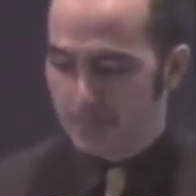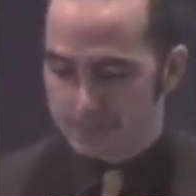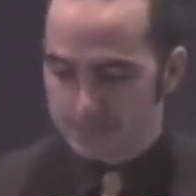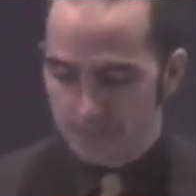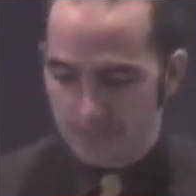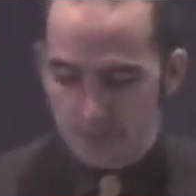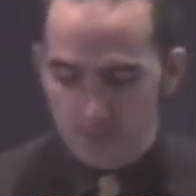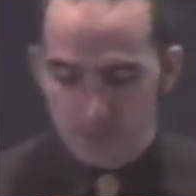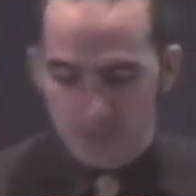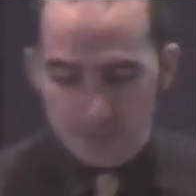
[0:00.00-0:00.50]

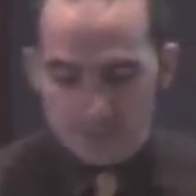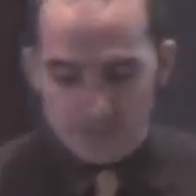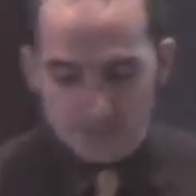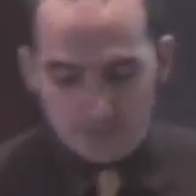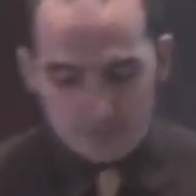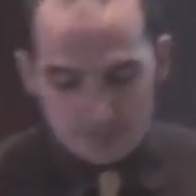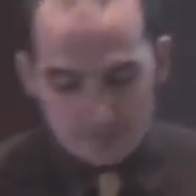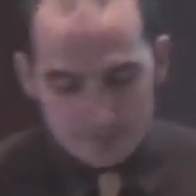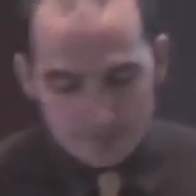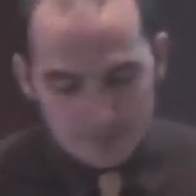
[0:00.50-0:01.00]
But uh,
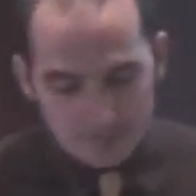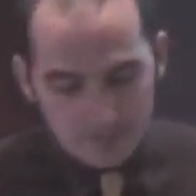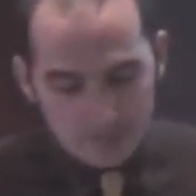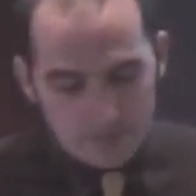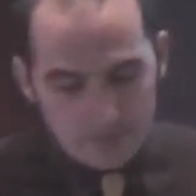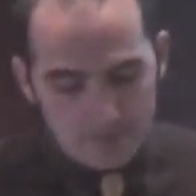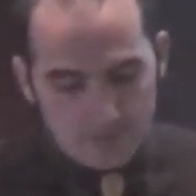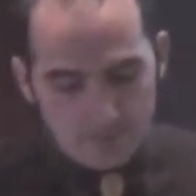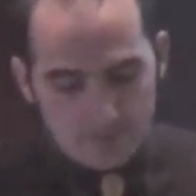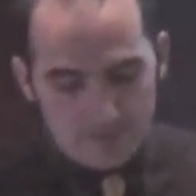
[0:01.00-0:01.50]

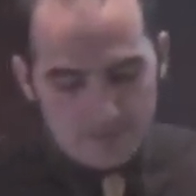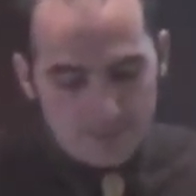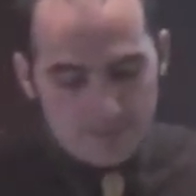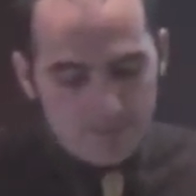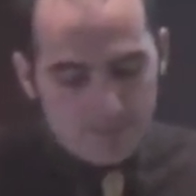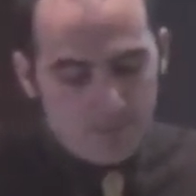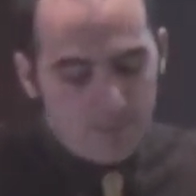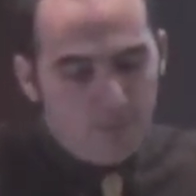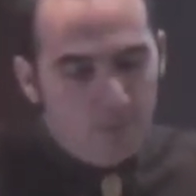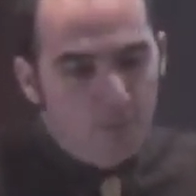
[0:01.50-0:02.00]
basically,
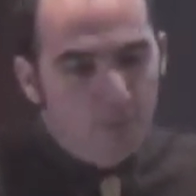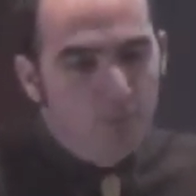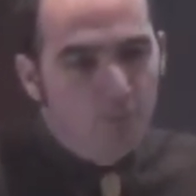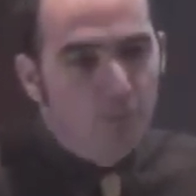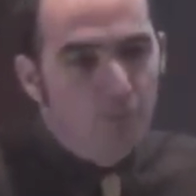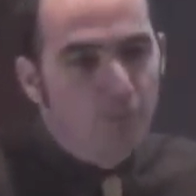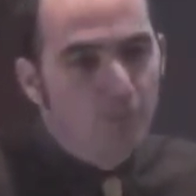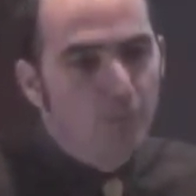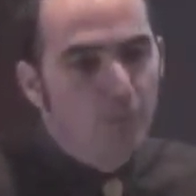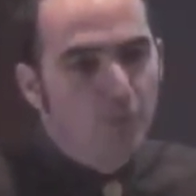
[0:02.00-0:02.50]
uh,
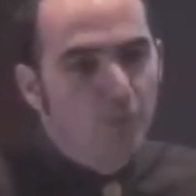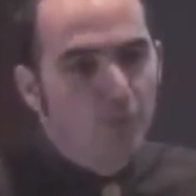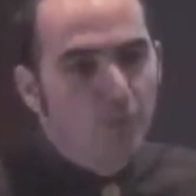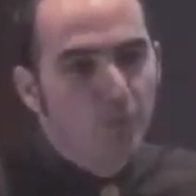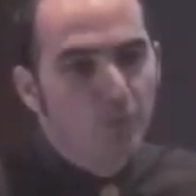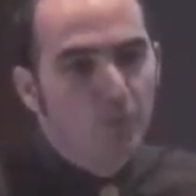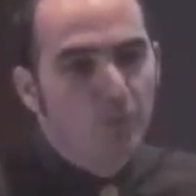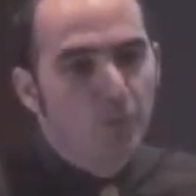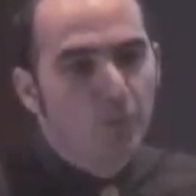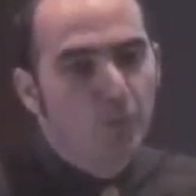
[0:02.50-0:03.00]

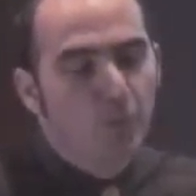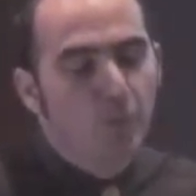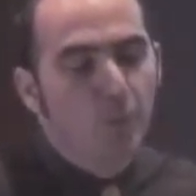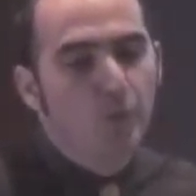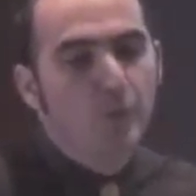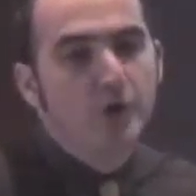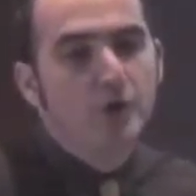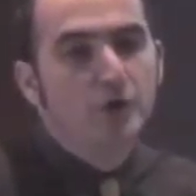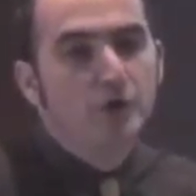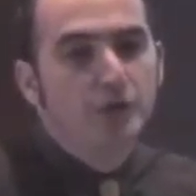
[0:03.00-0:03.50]

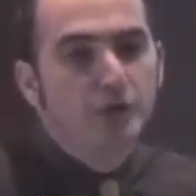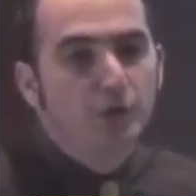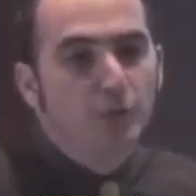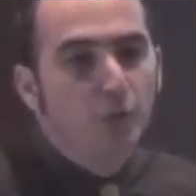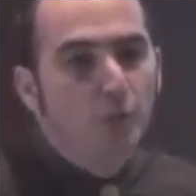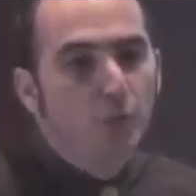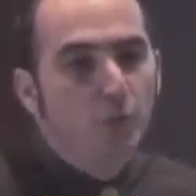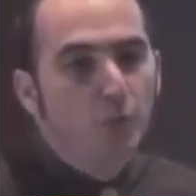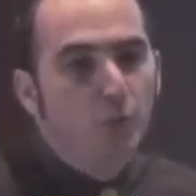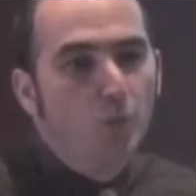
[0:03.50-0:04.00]
we're,
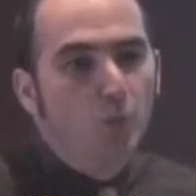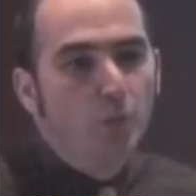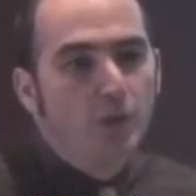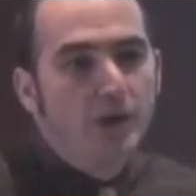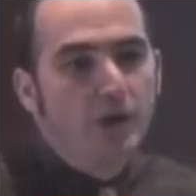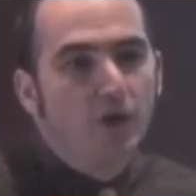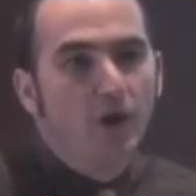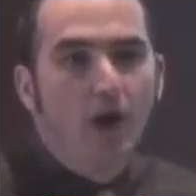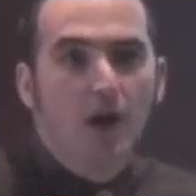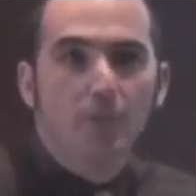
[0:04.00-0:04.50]

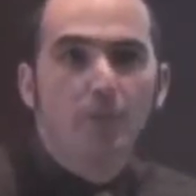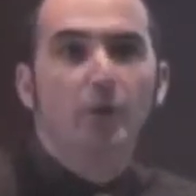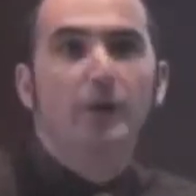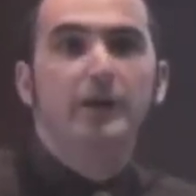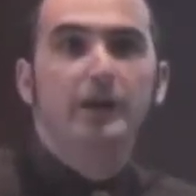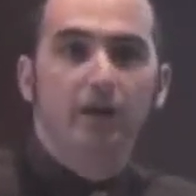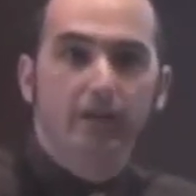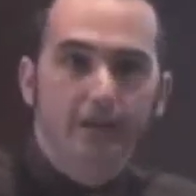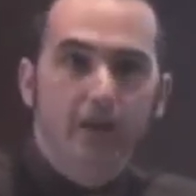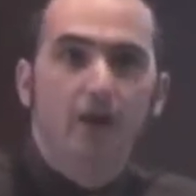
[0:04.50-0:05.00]
we are
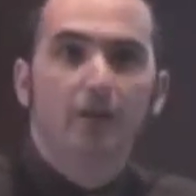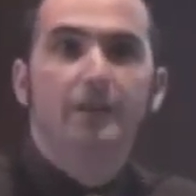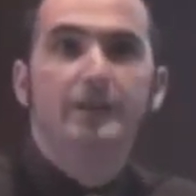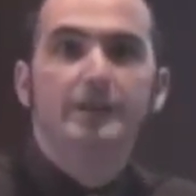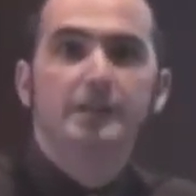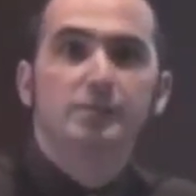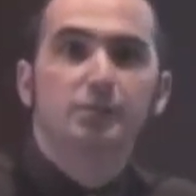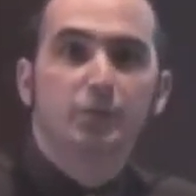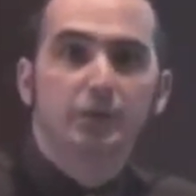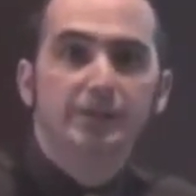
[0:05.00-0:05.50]
operating on,
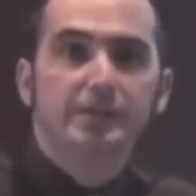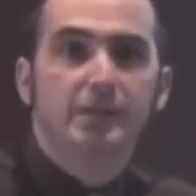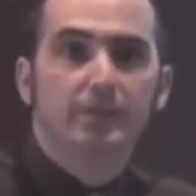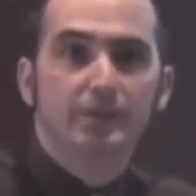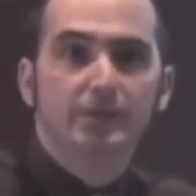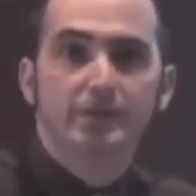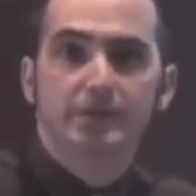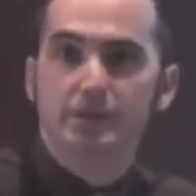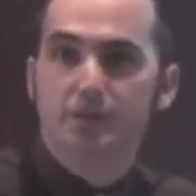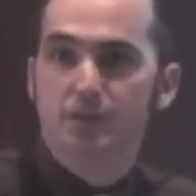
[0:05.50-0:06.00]
on these
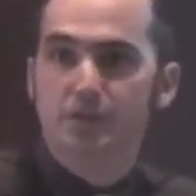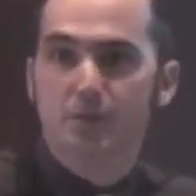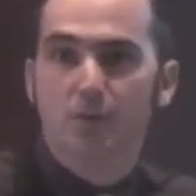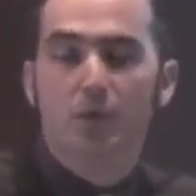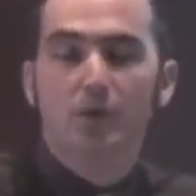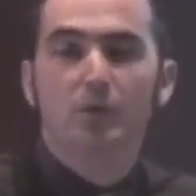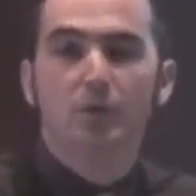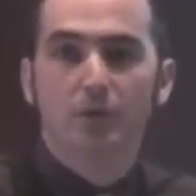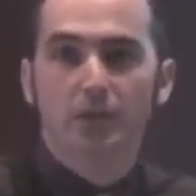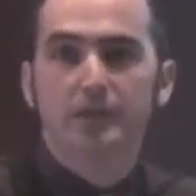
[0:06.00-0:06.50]
presuppositions
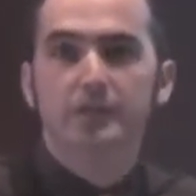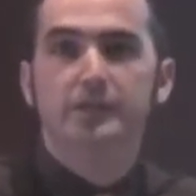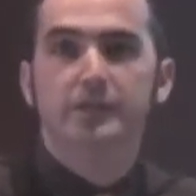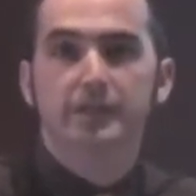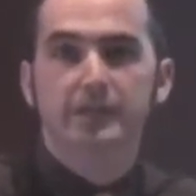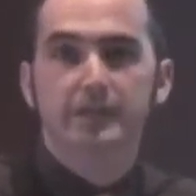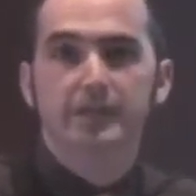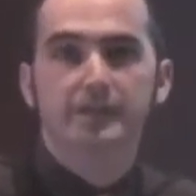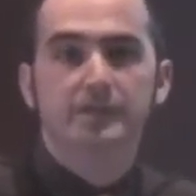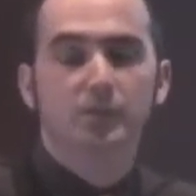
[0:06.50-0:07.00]
of what
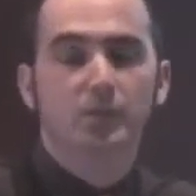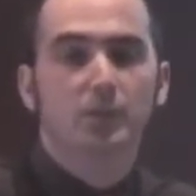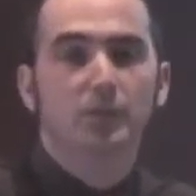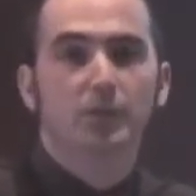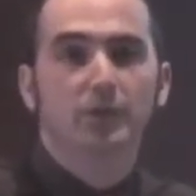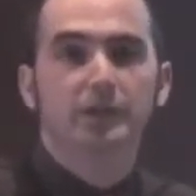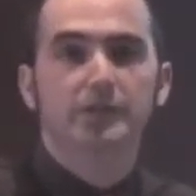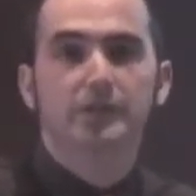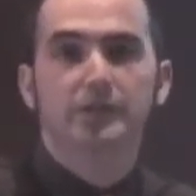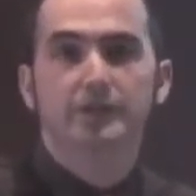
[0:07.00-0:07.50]
religion is and
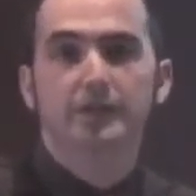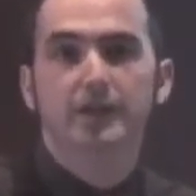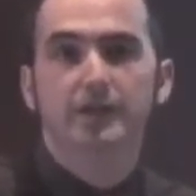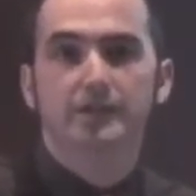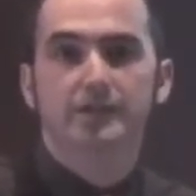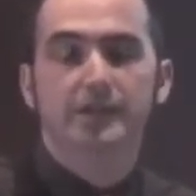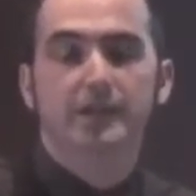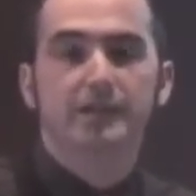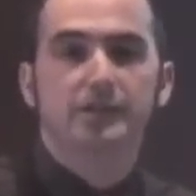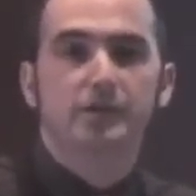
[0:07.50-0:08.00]
what religion
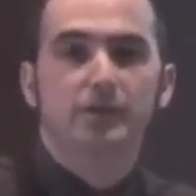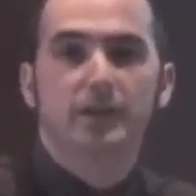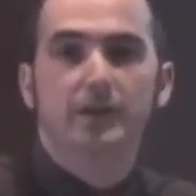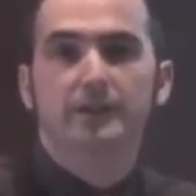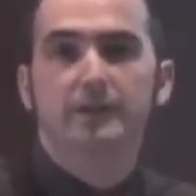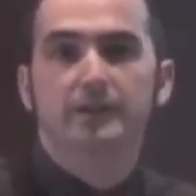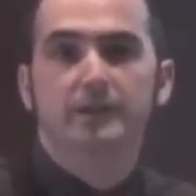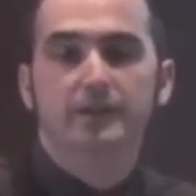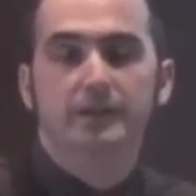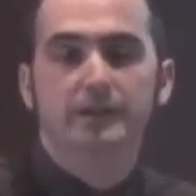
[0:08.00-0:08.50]
does and
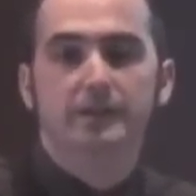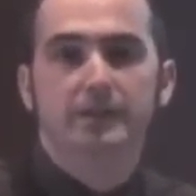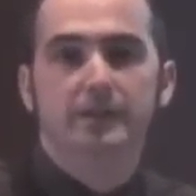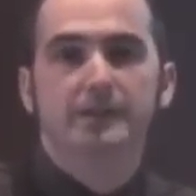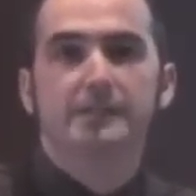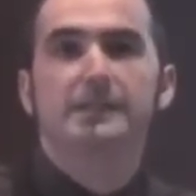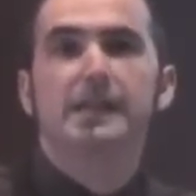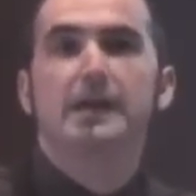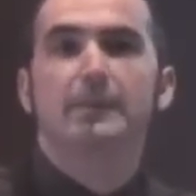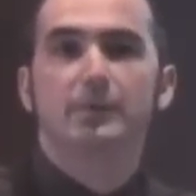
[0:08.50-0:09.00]
trying to
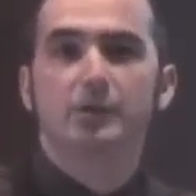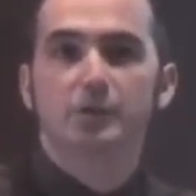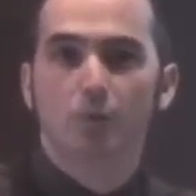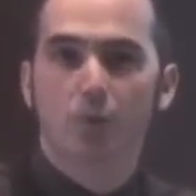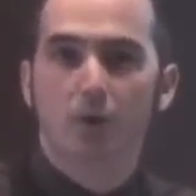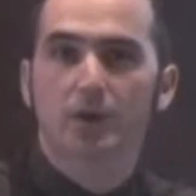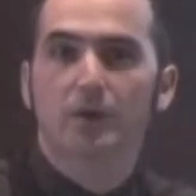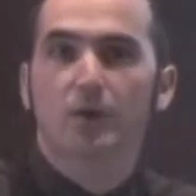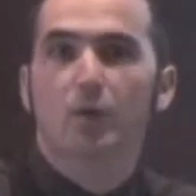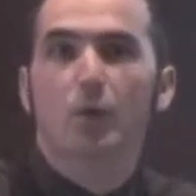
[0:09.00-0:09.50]

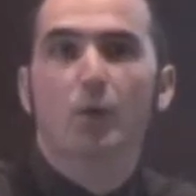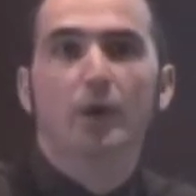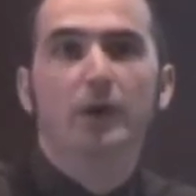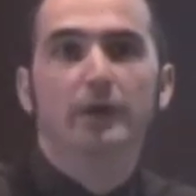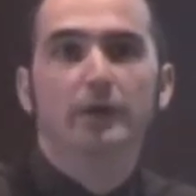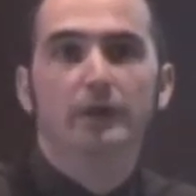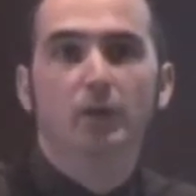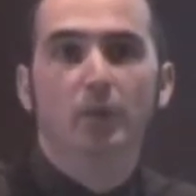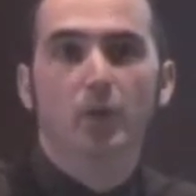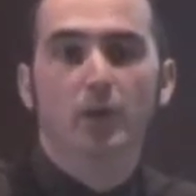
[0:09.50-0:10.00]
establish what,
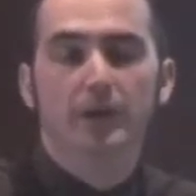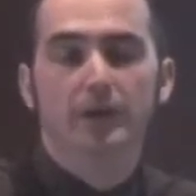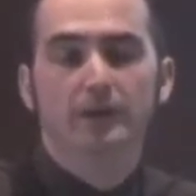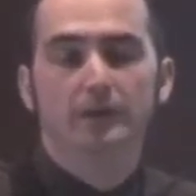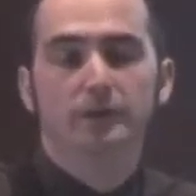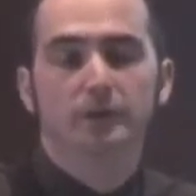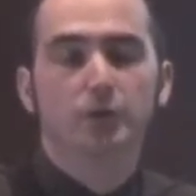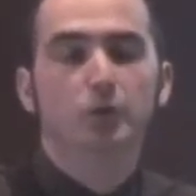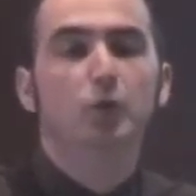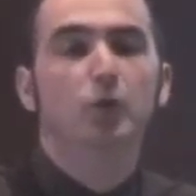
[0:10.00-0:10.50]
what, what
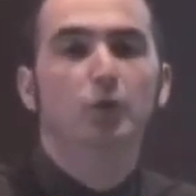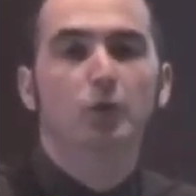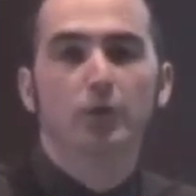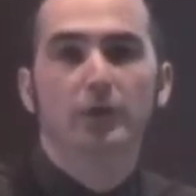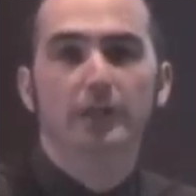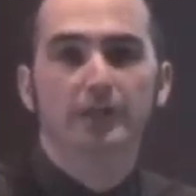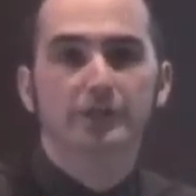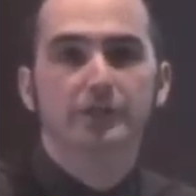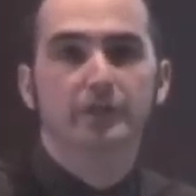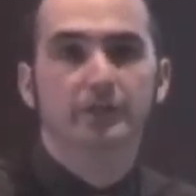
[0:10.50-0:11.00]
a cool
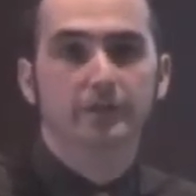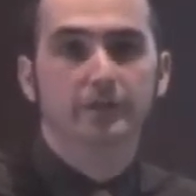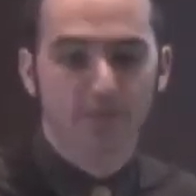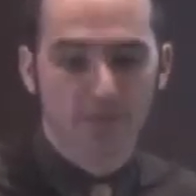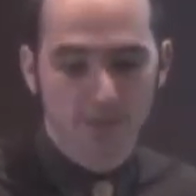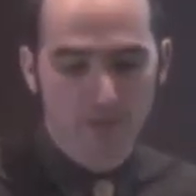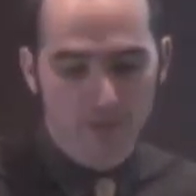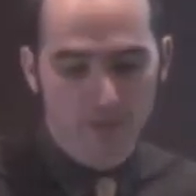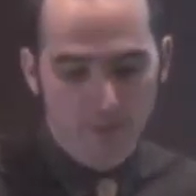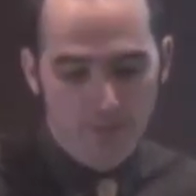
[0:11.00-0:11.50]
religion
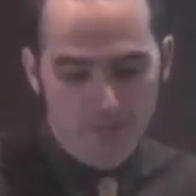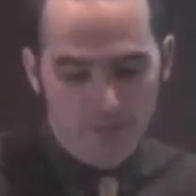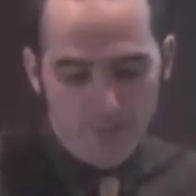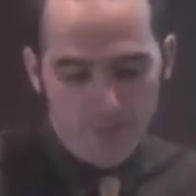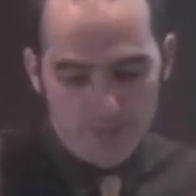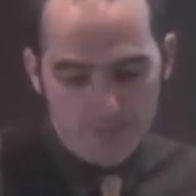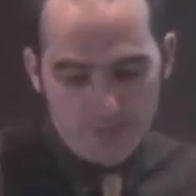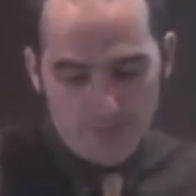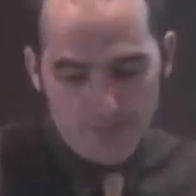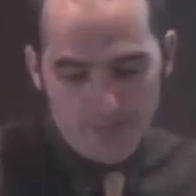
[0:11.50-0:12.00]
uh,
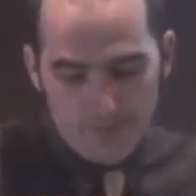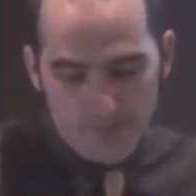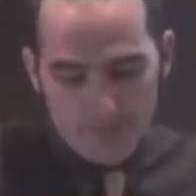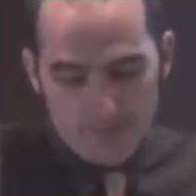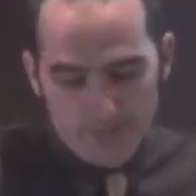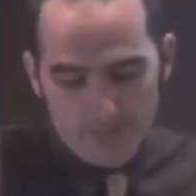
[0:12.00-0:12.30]
might be.